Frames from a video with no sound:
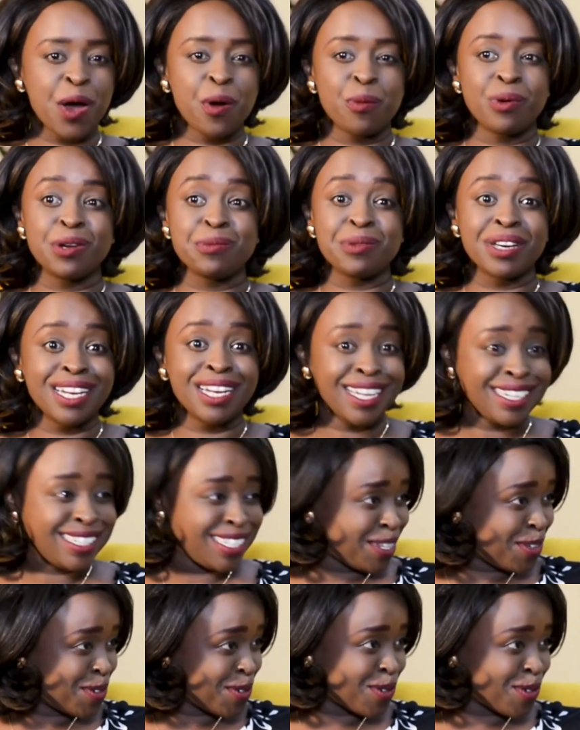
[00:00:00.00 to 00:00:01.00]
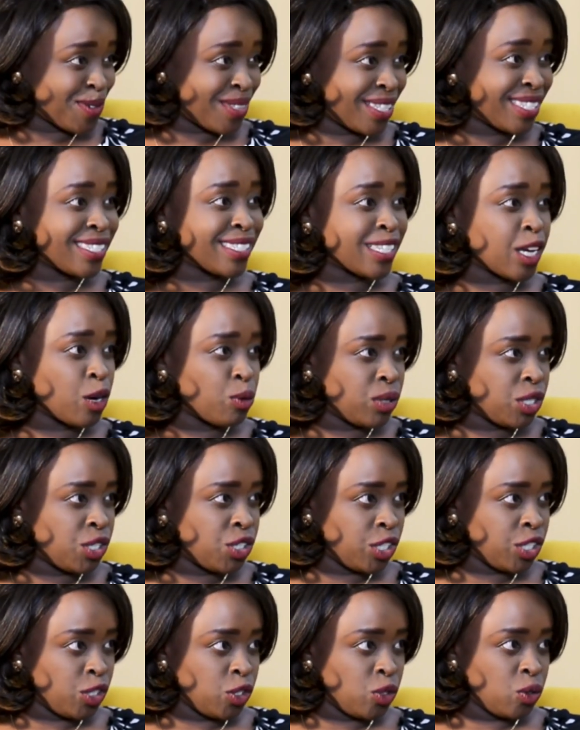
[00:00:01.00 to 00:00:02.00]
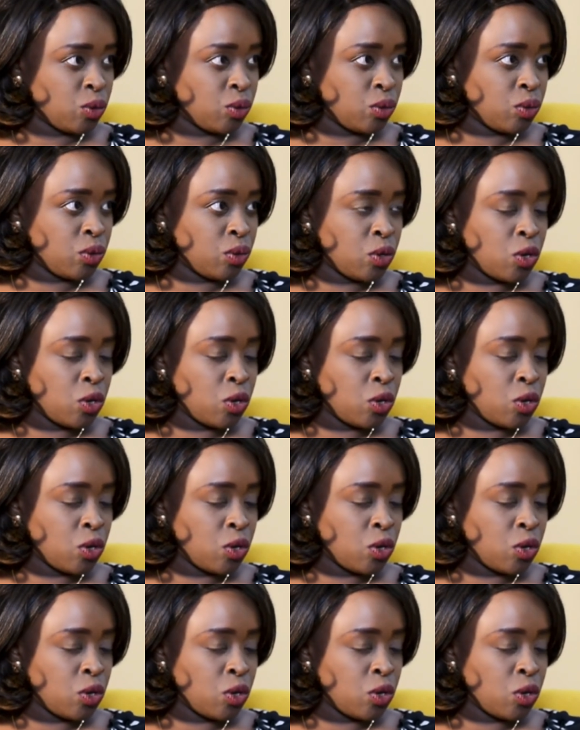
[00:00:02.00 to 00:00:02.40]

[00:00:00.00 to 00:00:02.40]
When we're letting you go, this is how we'll treat you.